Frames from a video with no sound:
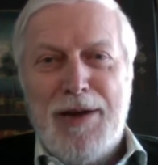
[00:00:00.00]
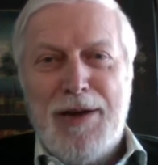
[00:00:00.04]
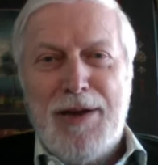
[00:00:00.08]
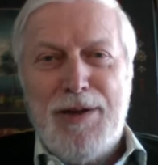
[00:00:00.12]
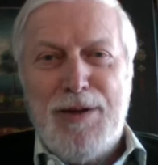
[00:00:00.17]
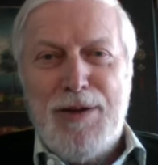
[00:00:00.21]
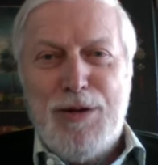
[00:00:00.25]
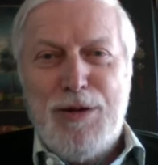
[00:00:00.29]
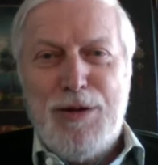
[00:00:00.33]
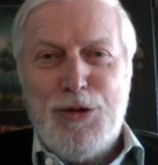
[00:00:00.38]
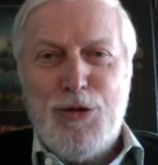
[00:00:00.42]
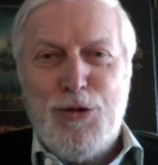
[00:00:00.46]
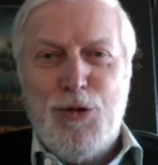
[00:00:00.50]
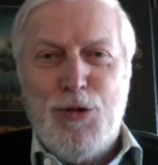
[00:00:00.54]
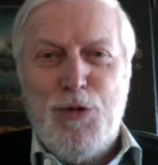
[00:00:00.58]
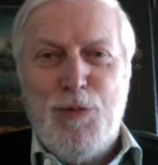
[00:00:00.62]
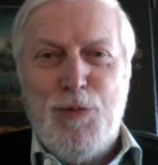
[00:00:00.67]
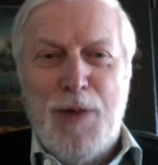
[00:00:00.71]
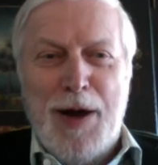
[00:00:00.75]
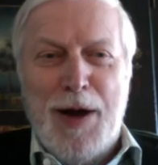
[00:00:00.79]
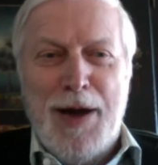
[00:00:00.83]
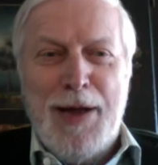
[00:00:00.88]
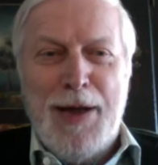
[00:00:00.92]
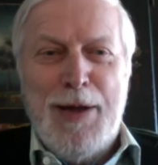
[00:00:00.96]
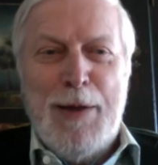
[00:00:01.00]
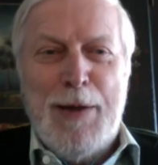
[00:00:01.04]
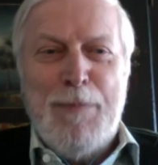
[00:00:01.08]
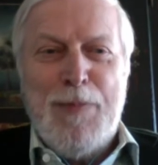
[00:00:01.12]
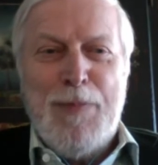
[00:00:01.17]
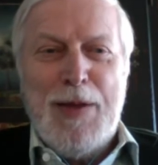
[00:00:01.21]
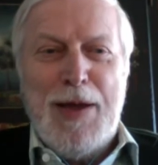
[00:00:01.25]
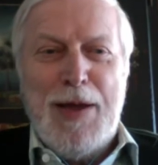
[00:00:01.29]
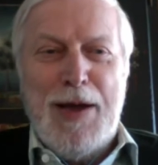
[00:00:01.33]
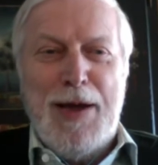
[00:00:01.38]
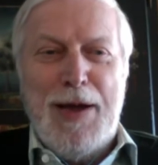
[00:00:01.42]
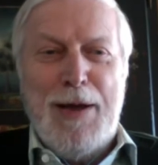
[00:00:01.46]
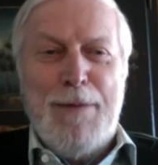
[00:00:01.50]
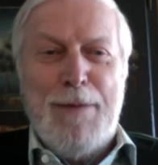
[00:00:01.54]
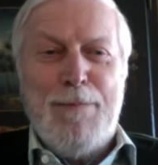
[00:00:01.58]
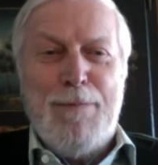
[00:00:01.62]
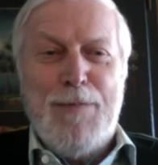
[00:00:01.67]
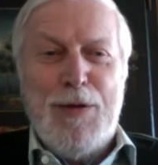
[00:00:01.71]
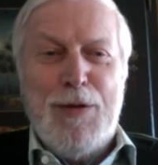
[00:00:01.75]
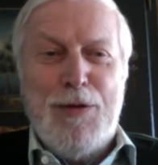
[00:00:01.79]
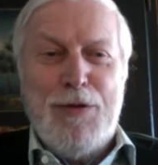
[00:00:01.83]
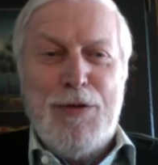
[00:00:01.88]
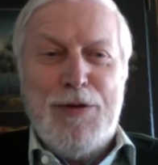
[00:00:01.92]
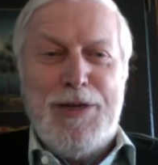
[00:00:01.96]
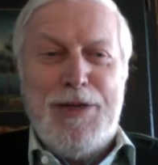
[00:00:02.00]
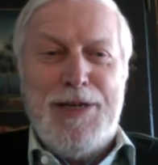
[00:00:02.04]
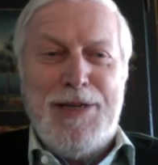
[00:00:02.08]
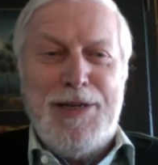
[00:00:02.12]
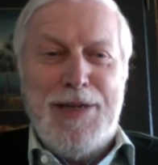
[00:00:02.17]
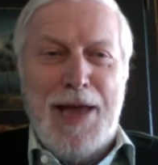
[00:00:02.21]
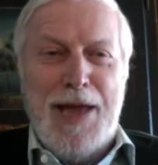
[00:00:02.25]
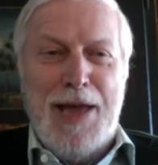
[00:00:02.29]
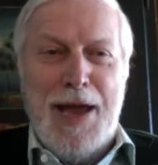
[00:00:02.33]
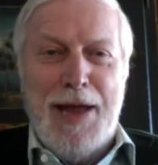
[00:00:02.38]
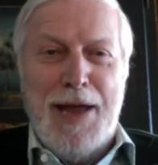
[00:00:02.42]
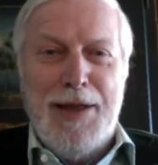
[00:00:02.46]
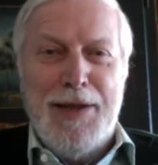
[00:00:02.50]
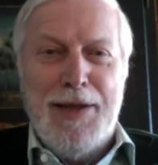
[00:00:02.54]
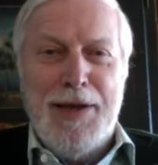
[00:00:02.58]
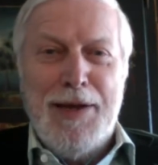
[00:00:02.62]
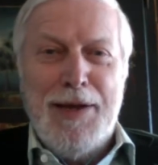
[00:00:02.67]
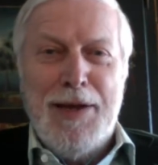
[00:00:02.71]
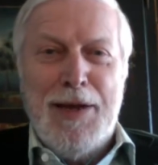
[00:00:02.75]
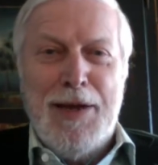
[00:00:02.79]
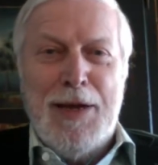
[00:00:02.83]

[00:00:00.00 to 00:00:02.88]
to show my uh, good standing.